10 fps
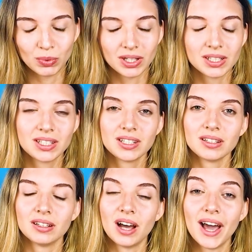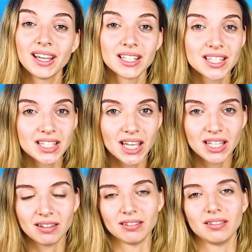But I can
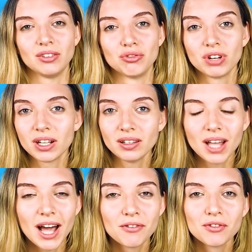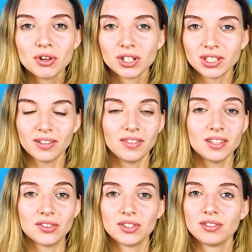say that in real life, not in
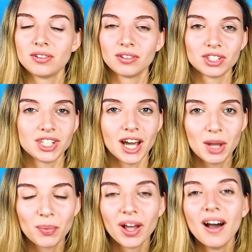this stereotype,